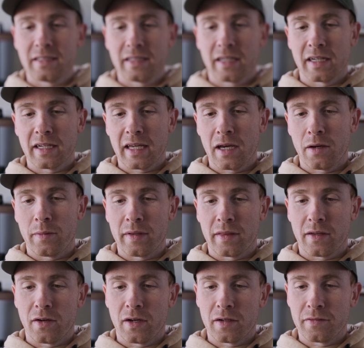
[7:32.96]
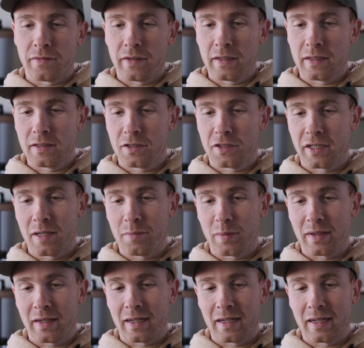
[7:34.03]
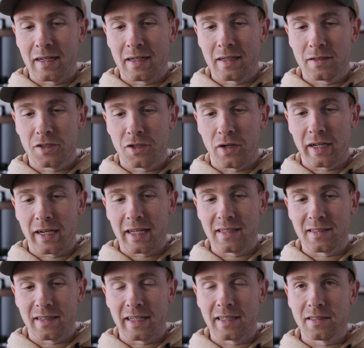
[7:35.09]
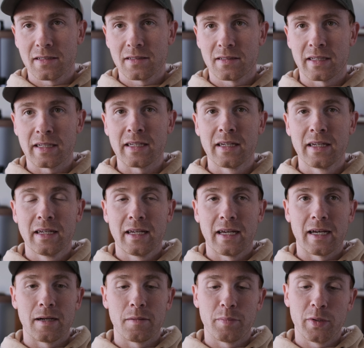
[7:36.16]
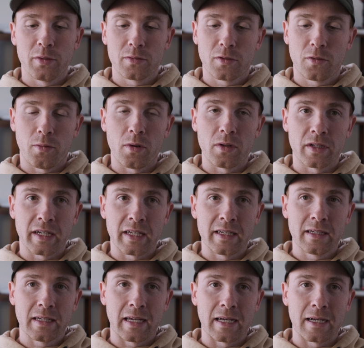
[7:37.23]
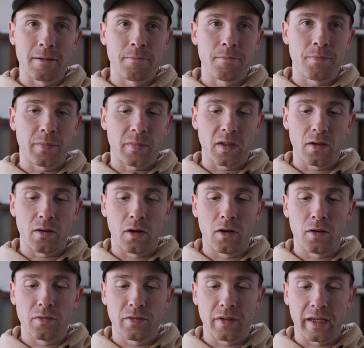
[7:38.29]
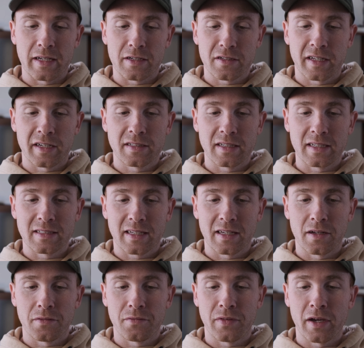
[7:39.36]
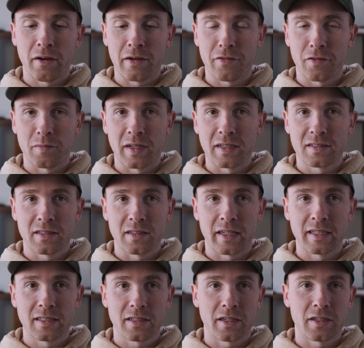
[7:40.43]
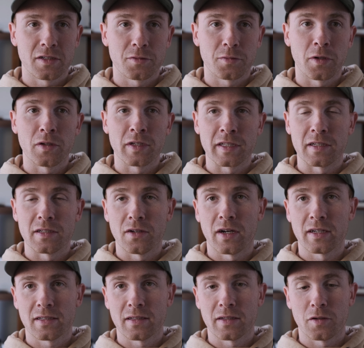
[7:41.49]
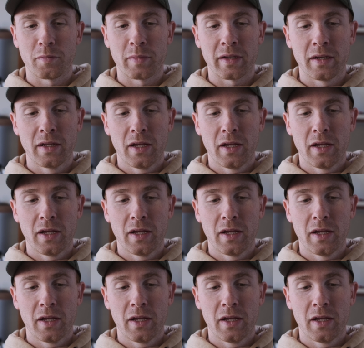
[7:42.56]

you're going to get with kind of cheap Chinese lenses, the build quality of each lens is going to vary from lens to lens, so you're just rolling the dice a little bit